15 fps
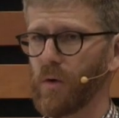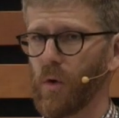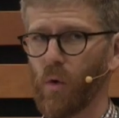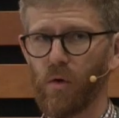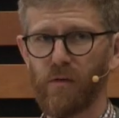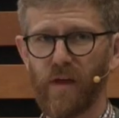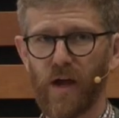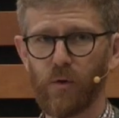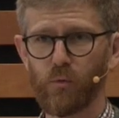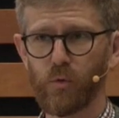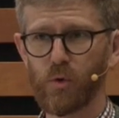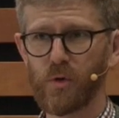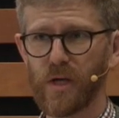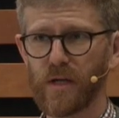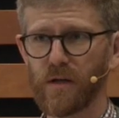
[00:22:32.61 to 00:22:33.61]
or that
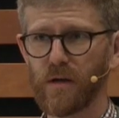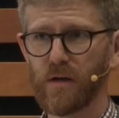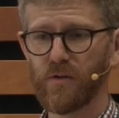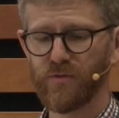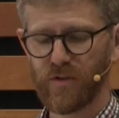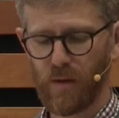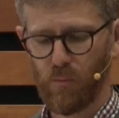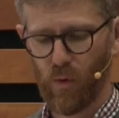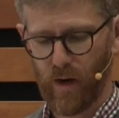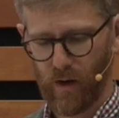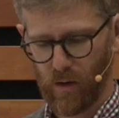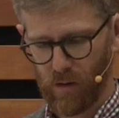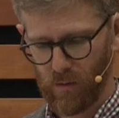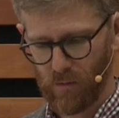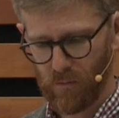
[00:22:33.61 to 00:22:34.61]
rooted
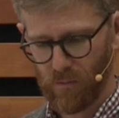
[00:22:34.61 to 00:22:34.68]
somewhere,